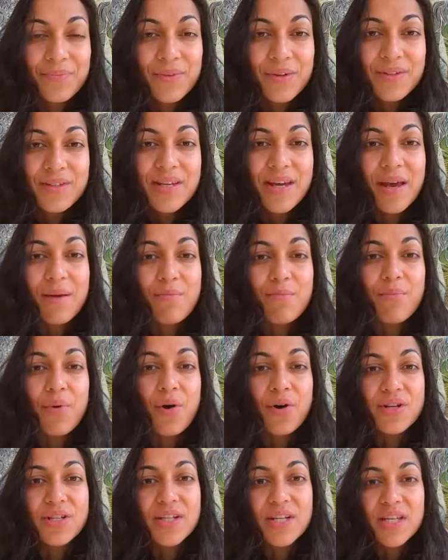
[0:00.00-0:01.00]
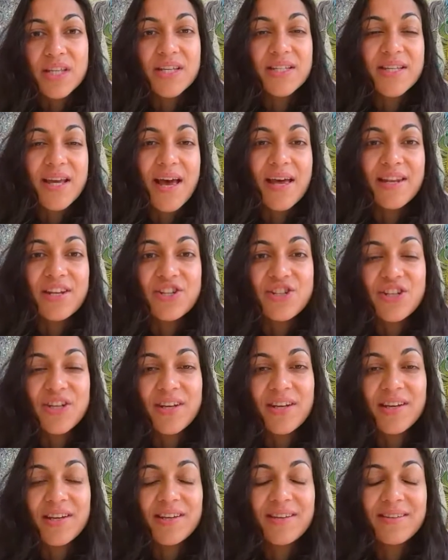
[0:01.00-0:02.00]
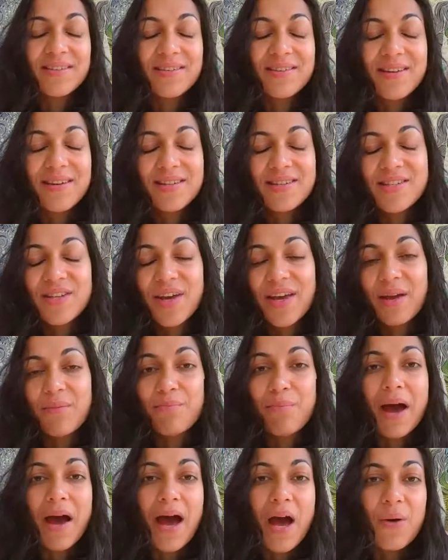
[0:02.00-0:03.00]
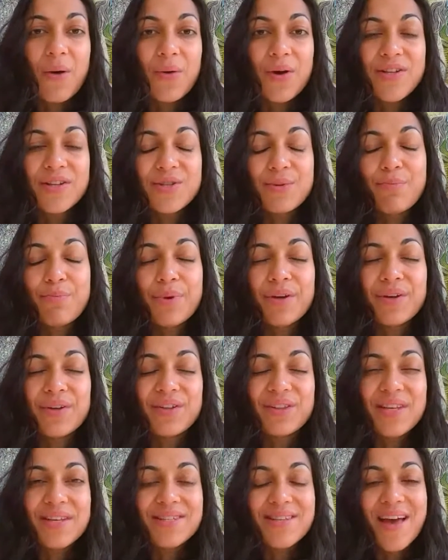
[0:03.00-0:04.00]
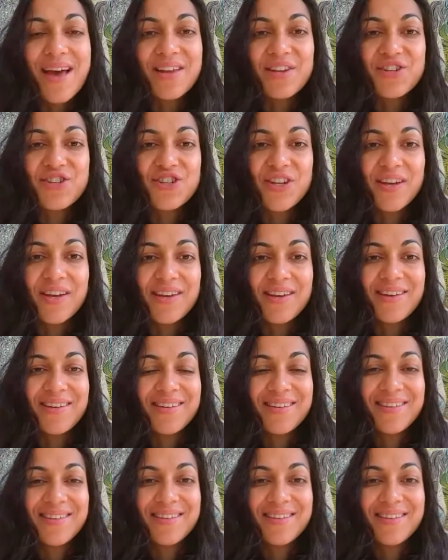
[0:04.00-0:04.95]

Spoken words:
to embody this energy, to empower, to build this energy